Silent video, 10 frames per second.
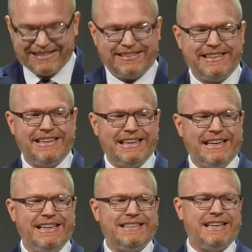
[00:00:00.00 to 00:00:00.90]
that sin
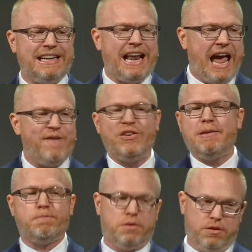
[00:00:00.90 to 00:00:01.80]
is
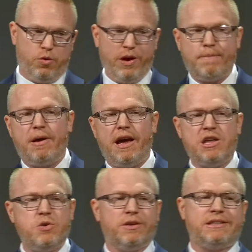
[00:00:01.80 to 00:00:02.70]
inevitable, whereby
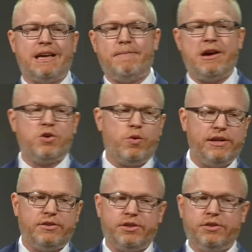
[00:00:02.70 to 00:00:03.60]
you are somehow
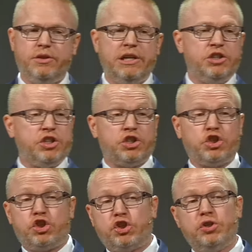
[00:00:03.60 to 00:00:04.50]
going to
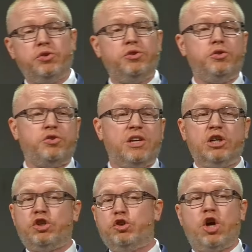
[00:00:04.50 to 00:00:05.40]
just choose
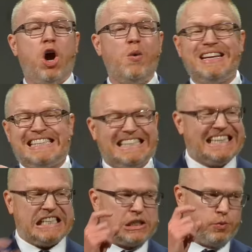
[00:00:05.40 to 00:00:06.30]
to
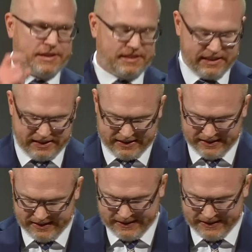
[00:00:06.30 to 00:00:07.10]
coexist with sin.